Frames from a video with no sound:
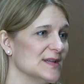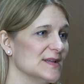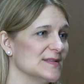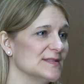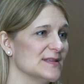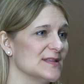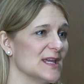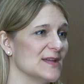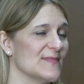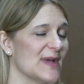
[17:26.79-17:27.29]

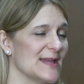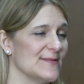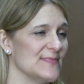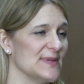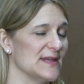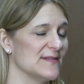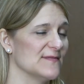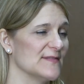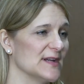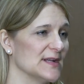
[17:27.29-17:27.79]
So they might
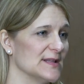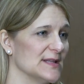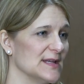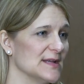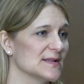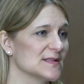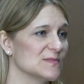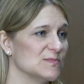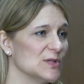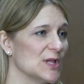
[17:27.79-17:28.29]
be fairly
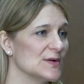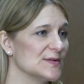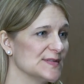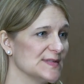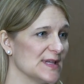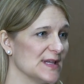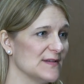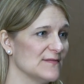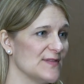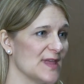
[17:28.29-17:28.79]

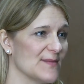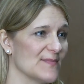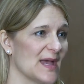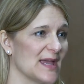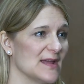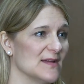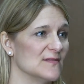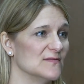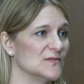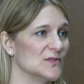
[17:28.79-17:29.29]
explosive, they
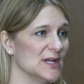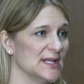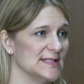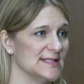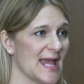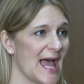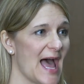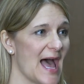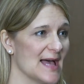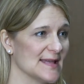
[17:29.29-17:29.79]
might avoid
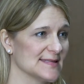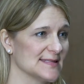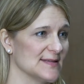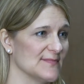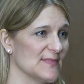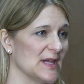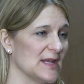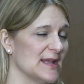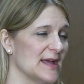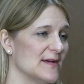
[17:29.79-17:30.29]
tasks, they
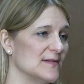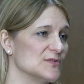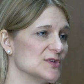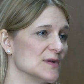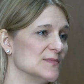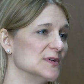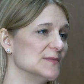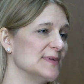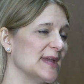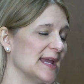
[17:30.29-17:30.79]
might have
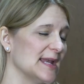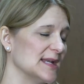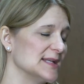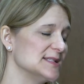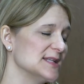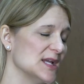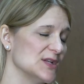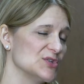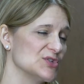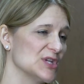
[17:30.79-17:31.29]
trouble paying
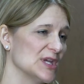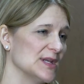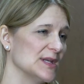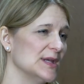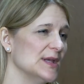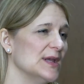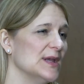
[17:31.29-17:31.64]
attention,